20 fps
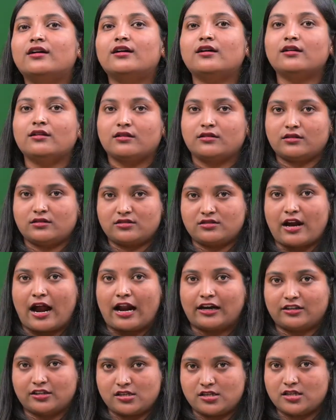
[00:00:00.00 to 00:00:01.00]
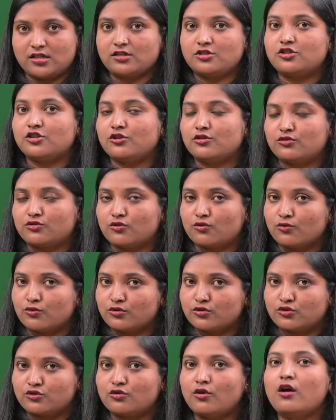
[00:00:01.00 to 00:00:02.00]
strategies she is used to
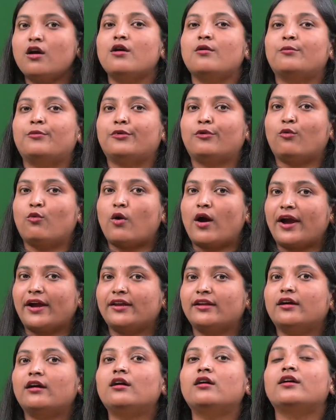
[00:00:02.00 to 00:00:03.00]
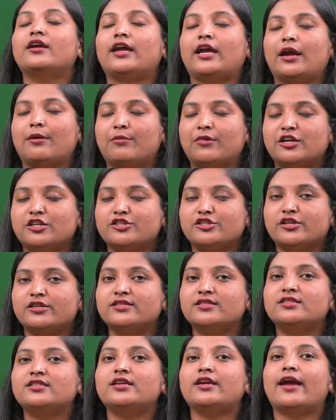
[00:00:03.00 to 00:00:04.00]
provide a emergency
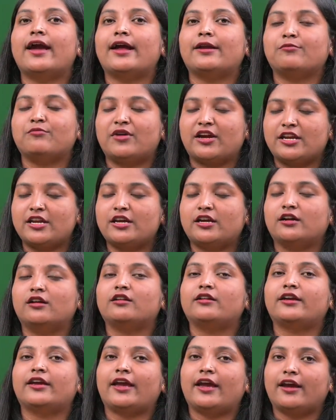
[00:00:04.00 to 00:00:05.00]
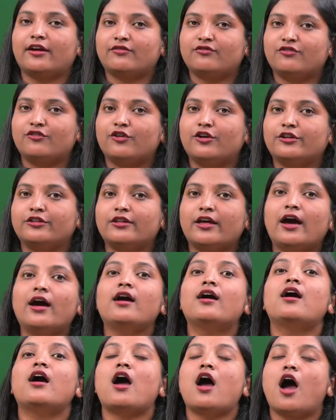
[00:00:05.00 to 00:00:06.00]
and medical care for the
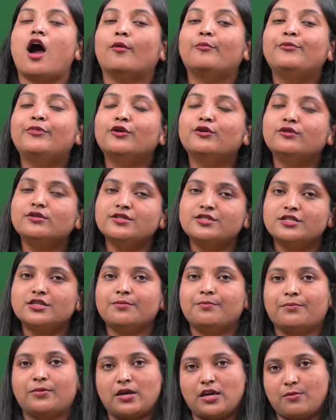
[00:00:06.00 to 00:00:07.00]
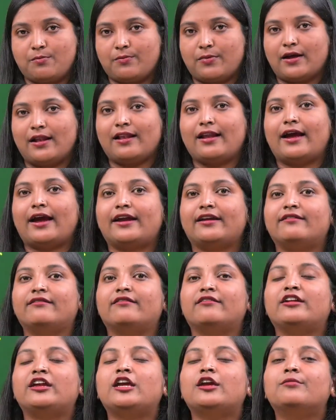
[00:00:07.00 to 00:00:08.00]
abused people and
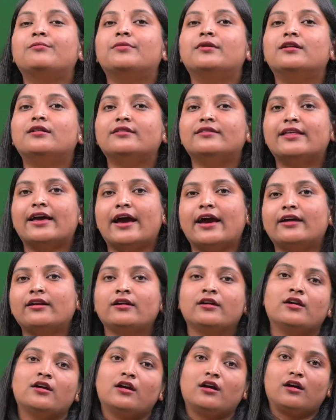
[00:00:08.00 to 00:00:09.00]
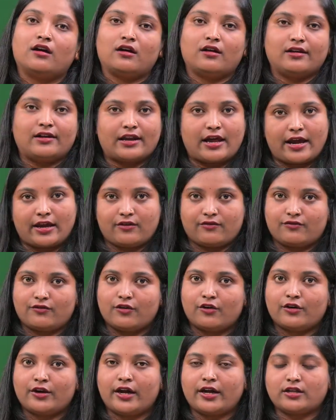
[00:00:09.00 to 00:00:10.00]
rebuild their life. Okay,
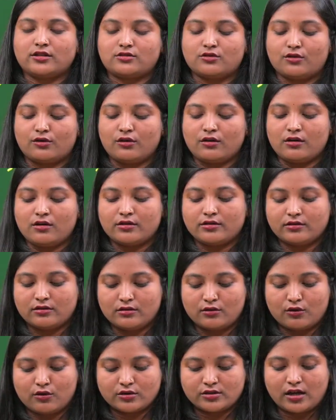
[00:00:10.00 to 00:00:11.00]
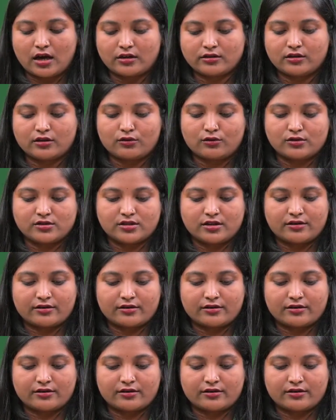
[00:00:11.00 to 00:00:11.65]
so those are the roles and